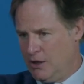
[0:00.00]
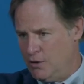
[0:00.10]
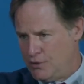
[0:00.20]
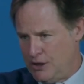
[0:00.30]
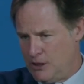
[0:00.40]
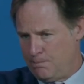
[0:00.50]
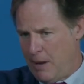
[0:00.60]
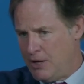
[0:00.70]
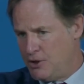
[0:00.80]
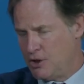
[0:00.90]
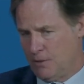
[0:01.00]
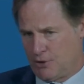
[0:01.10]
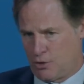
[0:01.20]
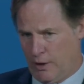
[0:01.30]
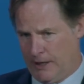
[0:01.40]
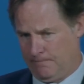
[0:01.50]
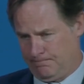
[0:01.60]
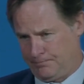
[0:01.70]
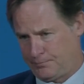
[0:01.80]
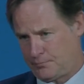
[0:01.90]
And you've seen this pendulum swing
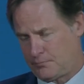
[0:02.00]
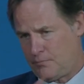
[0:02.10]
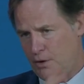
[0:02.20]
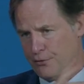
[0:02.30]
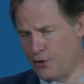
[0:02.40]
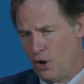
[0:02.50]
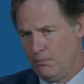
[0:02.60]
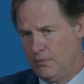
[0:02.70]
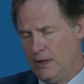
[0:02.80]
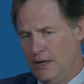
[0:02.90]
from